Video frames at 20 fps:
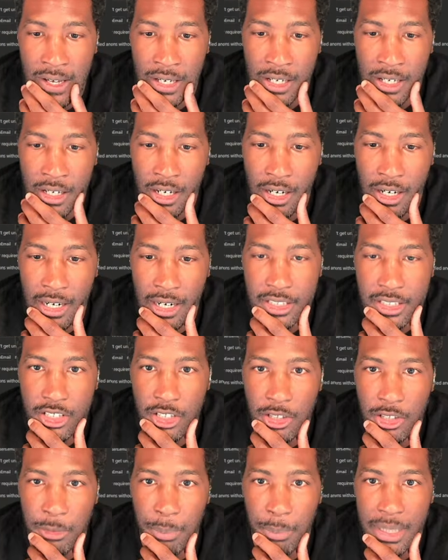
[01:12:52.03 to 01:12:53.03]
All right,
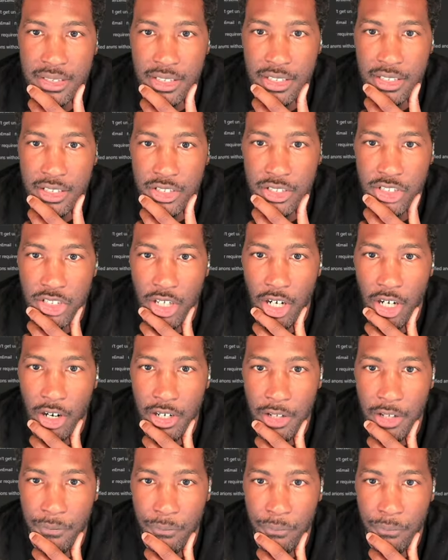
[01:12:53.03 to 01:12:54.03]
so basically, it's
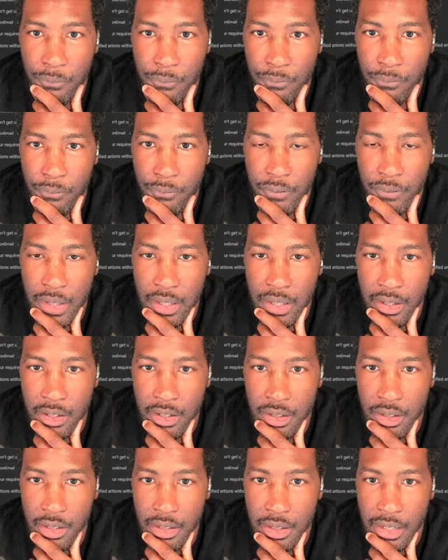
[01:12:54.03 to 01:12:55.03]
already
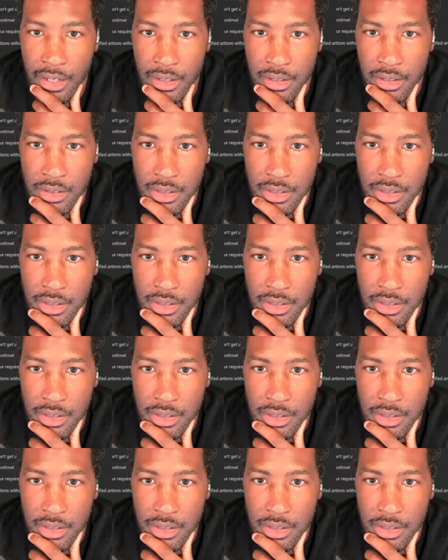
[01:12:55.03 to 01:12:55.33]
figured it out.